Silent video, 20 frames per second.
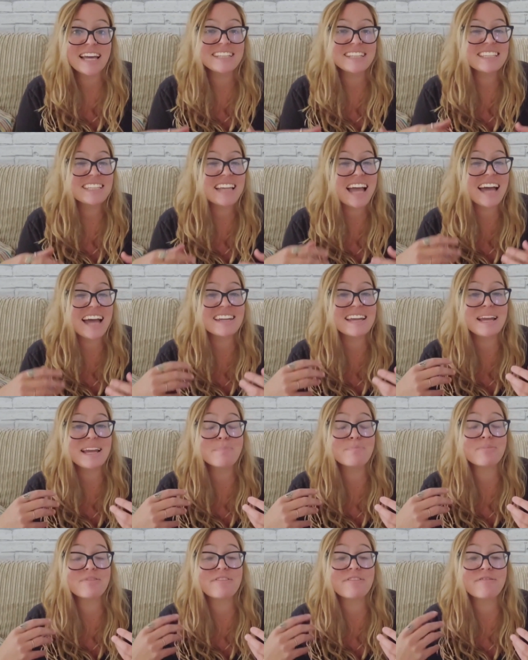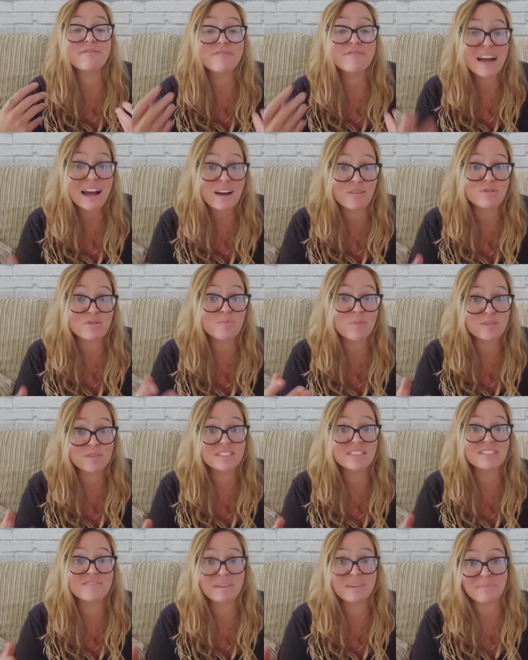This has had a profound
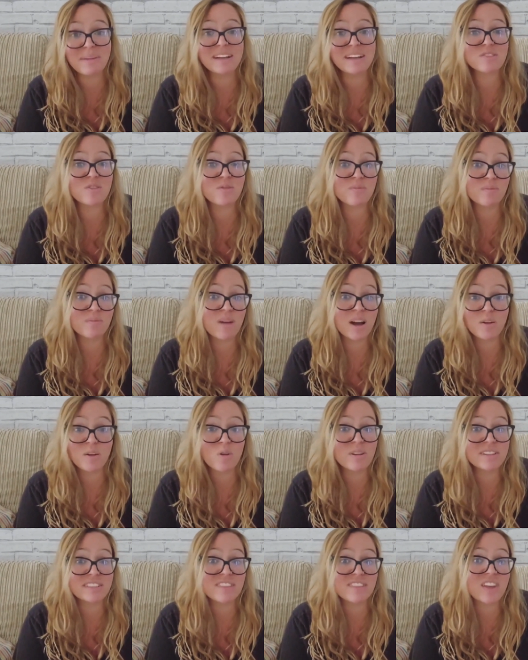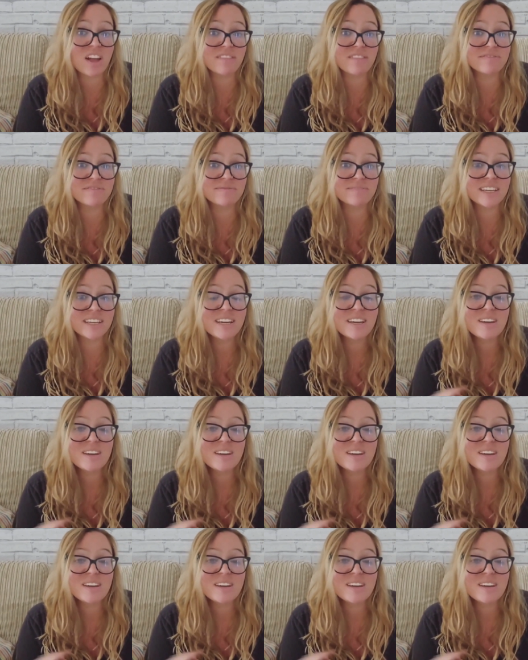positive impact on my quality of life.